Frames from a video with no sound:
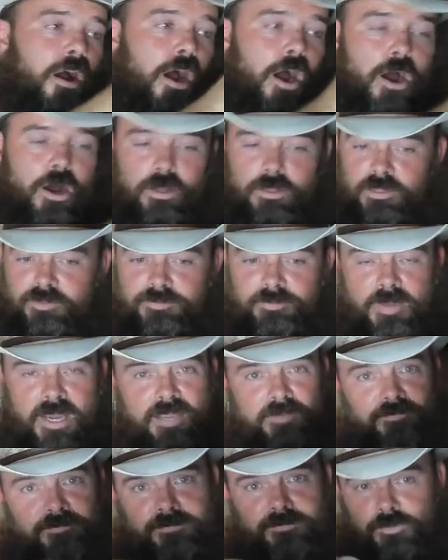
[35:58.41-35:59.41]
all of
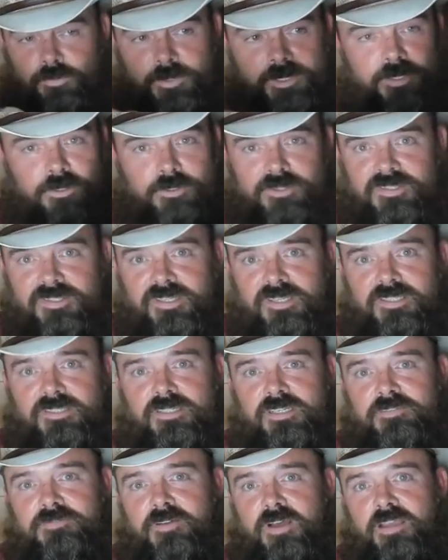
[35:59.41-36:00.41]
my
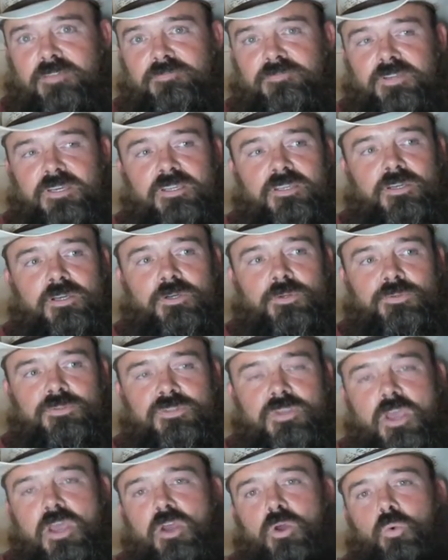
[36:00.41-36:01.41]
365
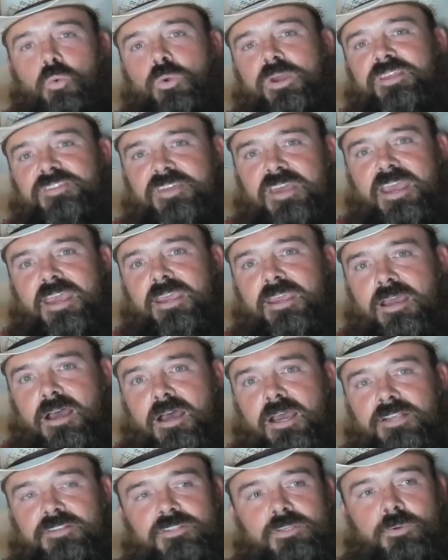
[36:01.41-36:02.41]
videos with
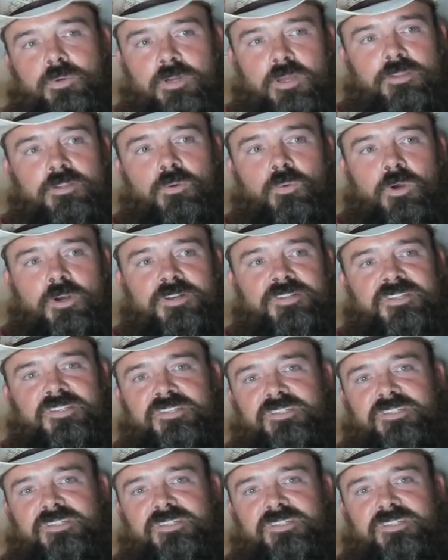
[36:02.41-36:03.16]
AI. So, in other words,